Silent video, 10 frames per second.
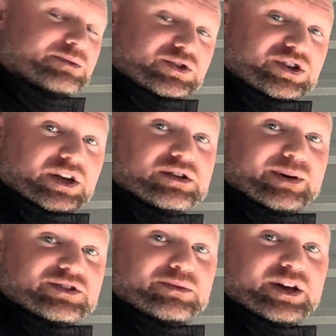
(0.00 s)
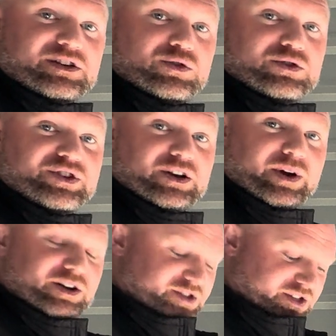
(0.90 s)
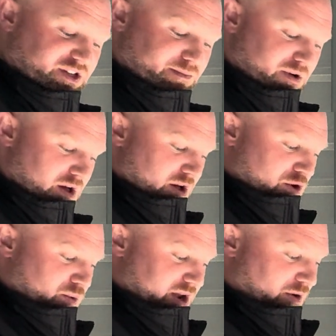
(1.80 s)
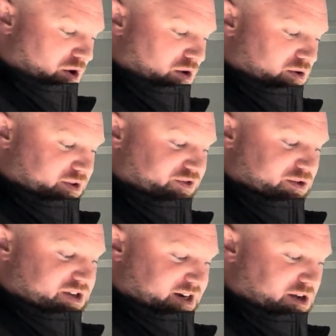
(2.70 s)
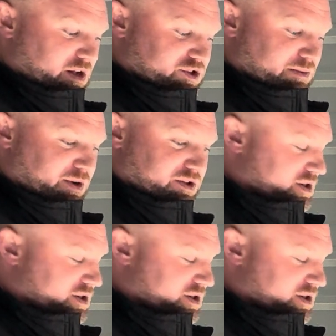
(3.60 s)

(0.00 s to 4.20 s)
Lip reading: machine, especially being a dual generator system. We have all this new technology built